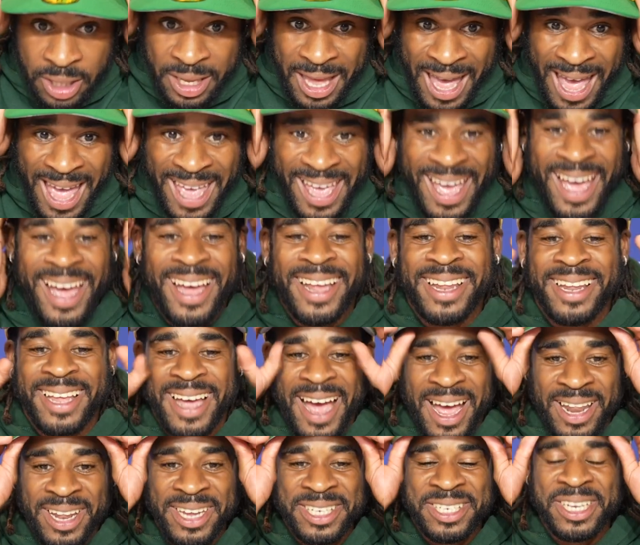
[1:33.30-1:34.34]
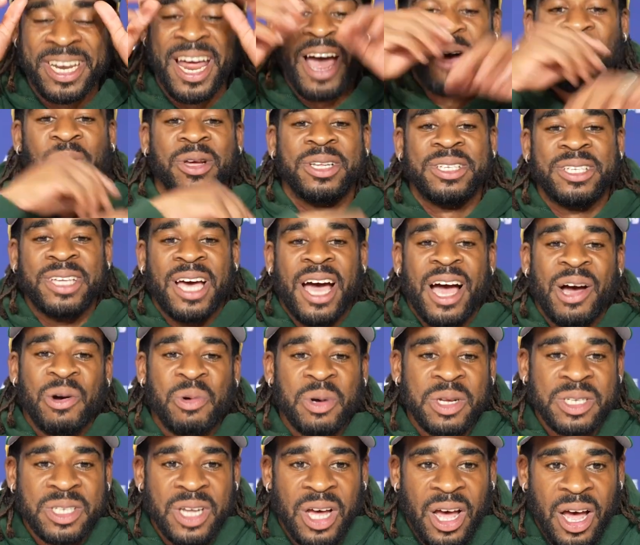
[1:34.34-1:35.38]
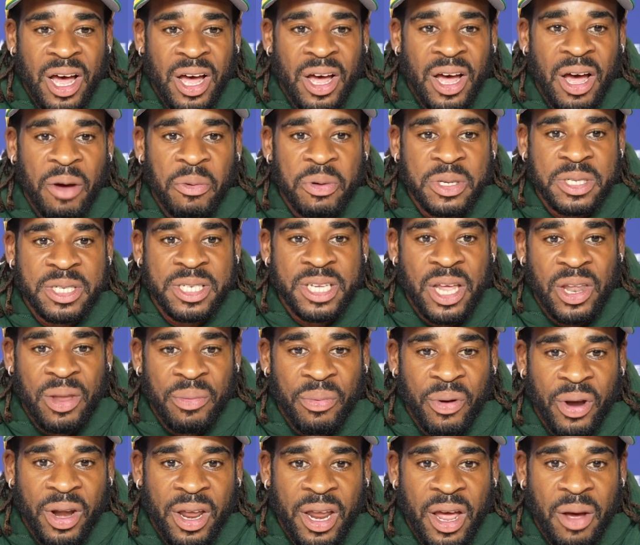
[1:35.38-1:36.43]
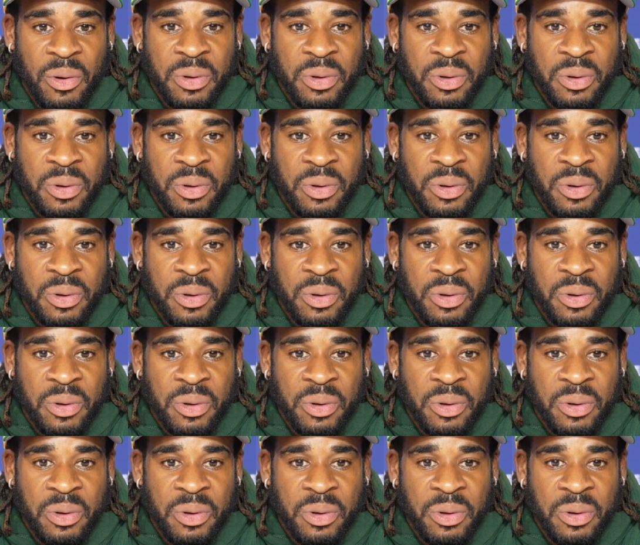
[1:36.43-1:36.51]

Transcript: Yeah, yeah. Listen, I was celebrating.